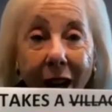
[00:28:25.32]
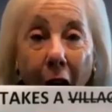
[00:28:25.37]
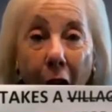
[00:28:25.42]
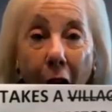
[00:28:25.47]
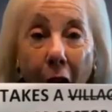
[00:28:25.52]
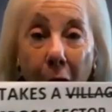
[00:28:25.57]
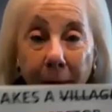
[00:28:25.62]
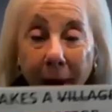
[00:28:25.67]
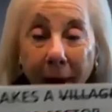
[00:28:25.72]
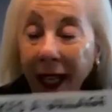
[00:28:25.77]

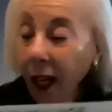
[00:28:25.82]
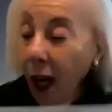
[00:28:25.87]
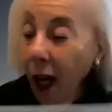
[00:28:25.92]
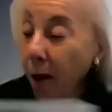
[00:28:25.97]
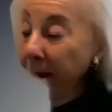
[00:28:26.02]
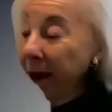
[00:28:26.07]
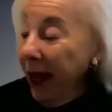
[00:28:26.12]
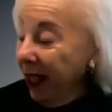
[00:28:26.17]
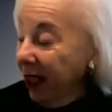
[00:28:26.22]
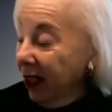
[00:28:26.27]
are
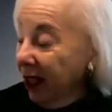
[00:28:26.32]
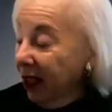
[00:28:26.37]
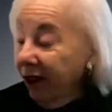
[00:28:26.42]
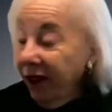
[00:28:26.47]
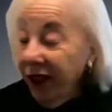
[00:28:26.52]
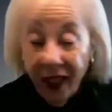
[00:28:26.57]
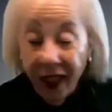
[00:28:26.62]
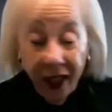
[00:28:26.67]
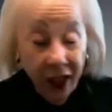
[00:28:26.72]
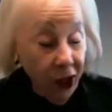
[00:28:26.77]
becoming the
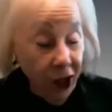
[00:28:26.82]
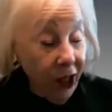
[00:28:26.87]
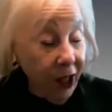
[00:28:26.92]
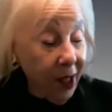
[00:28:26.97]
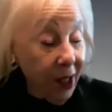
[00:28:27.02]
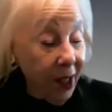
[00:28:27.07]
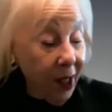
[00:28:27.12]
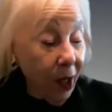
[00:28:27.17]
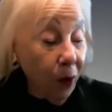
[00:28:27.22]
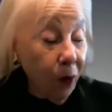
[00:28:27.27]

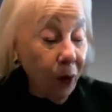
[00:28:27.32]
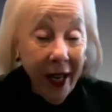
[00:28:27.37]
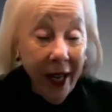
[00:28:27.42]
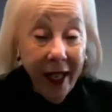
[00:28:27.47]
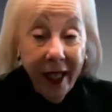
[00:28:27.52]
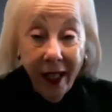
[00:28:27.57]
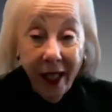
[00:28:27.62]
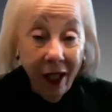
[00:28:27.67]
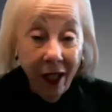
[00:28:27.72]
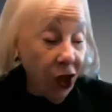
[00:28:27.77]
villages that
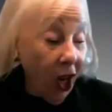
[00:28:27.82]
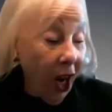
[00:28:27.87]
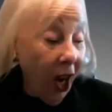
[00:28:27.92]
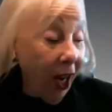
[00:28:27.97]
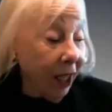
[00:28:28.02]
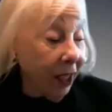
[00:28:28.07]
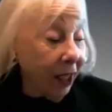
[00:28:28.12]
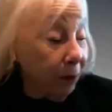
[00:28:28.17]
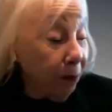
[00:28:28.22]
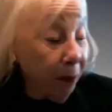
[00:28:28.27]
raise a
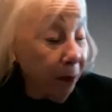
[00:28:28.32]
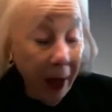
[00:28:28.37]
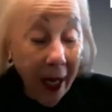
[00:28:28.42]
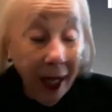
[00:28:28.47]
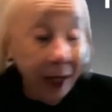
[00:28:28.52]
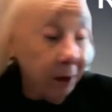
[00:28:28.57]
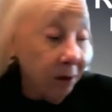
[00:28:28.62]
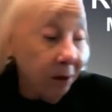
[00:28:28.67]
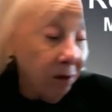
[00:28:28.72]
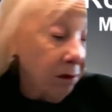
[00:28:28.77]
child.
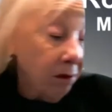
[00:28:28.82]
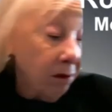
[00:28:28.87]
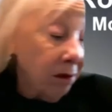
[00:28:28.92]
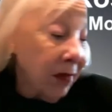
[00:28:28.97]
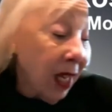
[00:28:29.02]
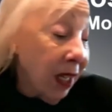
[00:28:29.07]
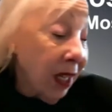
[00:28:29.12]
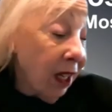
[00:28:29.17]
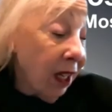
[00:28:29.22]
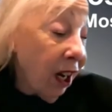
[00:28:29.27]
But
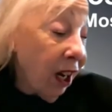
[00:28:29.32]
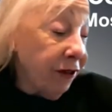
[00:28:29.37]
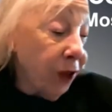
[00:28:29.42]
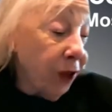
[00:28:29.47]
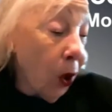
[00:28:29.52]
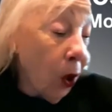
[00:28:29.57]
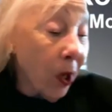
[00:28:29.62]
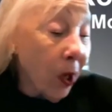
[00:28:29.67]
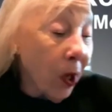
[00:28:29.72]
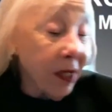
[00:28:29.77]
of
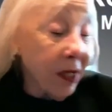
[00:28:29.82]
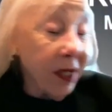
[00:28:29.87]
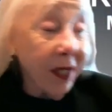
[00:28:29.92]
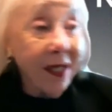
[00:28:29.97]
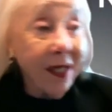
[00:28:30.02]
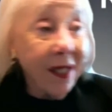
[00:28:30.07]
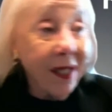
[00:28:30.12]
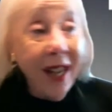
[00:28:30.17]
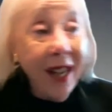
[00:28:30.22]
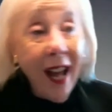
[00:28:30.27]
course,
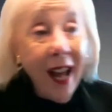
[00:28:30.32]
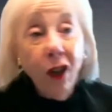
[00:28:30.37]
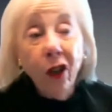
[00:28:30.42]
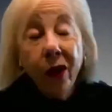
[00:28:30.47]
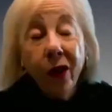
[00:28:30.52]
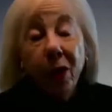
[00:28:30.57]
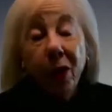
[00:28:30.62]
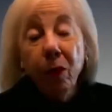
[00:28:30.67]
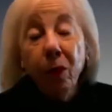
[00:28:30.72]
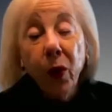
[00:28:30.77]
it's not all
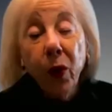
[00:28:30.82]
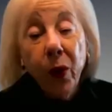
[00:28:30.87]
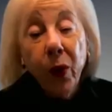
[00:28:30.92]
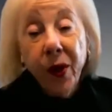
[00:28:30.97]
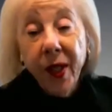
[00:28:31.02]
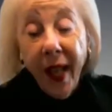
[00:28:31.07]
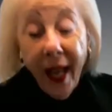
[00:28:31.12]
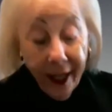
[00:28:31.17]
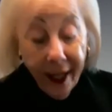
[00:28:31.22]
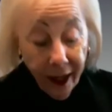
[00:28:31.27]
smooth
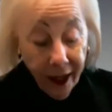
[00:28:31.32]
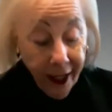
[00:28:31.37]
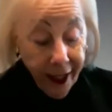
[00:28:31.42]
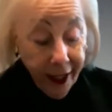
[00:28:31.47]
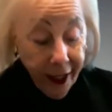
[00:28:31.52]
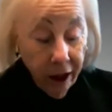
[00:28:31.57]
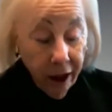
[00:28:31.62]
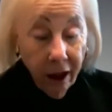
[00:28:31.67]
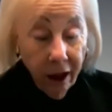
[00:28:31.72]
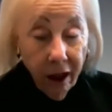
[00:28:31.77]

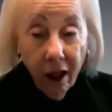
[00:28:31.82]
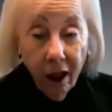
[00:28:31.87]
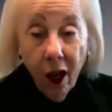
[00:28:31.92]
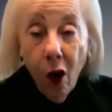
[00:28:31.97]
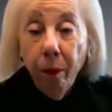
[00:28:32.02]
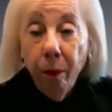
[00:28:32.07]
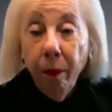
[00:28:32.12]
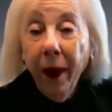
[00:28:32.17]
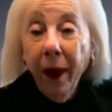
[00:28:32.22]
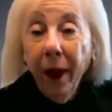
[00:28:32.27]
sailing
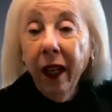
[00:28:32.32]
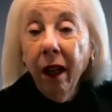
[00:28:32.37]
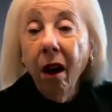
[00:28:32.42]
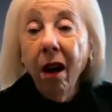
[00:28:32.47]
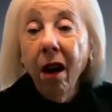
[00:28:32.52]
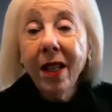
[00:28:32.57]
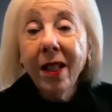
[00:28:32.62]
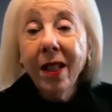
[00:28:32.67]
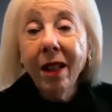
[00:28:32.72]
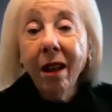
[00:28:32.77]

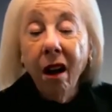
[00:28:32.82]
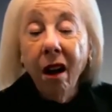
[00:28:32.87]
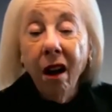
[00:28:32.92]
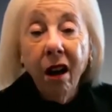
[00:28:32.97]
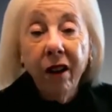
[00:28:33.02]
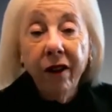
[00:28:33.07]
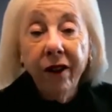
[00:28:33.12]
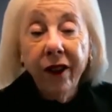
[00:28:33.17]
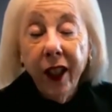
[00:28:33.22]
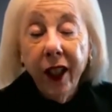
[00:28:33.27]
because
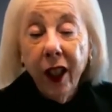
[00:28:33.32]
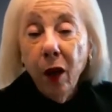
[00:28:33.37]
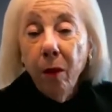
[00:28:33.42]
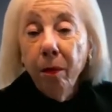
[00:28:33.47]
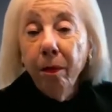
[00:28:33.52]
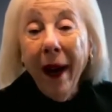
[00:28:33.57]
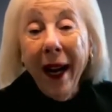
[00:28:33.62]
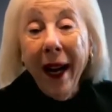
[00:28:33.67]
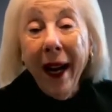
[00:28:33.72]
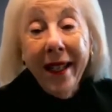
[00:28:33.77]
of
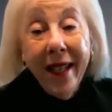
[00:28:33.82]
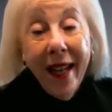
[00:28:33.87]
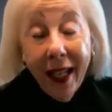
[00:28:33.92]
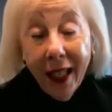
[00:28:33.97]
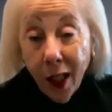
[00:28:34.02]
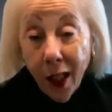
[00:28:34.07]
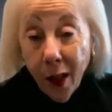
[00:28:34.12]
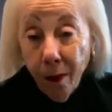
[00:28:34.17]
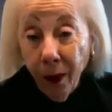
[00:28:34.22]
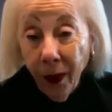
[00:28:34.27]
my
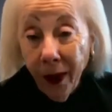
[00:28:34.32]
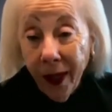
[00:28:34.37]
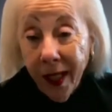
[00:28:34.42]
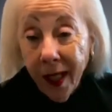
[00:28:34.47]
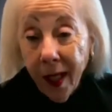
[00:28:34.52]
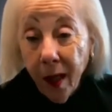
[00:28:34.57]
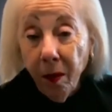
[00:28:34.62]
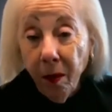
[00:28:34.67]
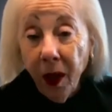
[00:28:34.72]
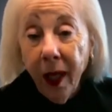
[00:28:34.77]
next
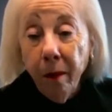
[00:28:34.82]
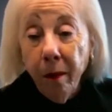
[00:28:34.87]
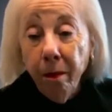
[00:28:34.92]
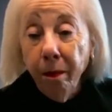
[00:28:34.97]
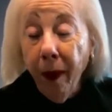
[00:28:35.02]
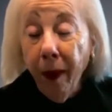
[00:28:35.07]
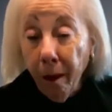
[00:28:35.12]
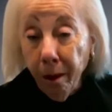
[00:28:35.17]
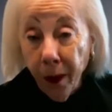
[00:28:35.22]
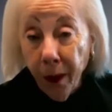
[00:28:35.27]
principle
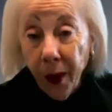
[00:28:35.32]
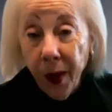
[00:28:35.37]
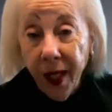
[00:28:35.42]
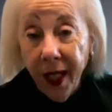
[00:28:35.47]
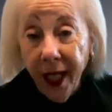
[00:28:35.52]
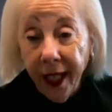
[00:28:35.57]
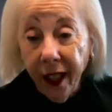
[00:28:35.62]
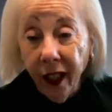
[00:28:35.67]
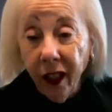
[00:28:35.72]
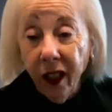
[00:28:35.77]
and bumper
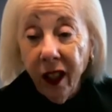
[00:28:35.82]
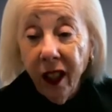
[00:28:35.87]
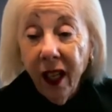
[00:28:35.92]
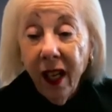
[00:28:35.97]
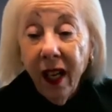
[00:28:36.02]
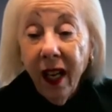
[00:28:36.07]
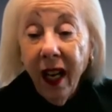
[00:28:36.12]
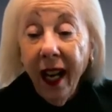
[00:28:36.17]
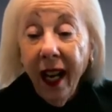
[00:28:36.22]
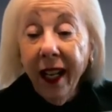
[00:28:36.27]
sticker,
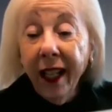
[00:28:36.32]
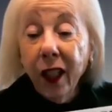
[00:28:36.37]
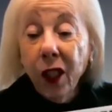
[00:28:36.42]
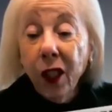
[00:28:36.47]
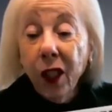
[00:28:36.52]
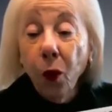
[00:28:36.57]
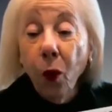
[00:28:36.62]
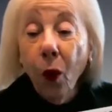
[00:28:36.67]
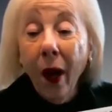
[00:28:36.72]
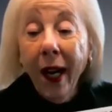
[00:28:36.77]
and
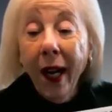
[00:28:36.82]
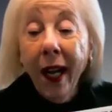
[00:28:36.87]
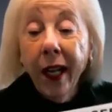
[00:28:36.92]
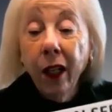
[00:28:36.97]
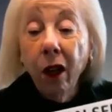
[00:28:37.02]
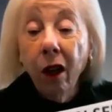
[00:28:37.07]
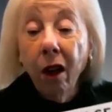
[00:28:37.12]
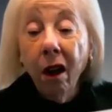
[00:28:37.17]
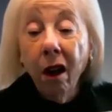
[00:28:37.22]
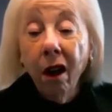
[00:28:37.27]
it's what I
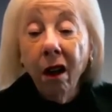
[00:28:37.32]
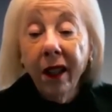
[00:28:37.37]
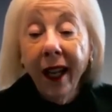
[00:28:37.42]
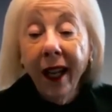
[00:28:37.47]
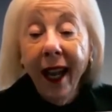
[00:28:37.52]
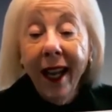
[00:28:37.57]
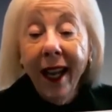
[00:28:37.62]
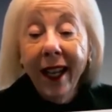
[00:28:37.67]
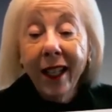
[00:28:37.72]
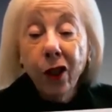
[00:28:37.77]
call
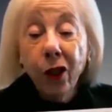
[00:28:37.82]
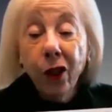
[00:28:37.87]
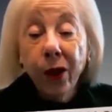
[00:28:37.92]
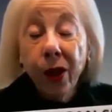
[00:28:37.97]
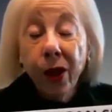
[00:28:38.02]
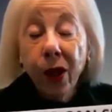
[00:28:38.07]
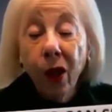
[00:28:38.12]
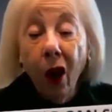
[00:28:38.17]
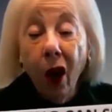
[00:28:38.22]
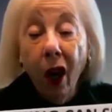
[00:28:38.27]

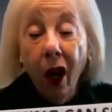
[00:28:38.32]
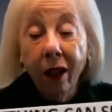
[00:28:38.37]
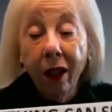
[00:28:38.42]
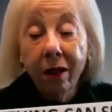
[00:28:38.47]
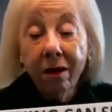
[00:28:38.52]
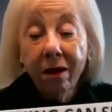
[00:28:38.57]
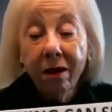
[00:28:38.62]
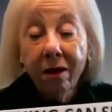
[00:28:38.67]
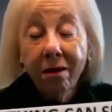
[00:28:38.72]
Kanter's Law.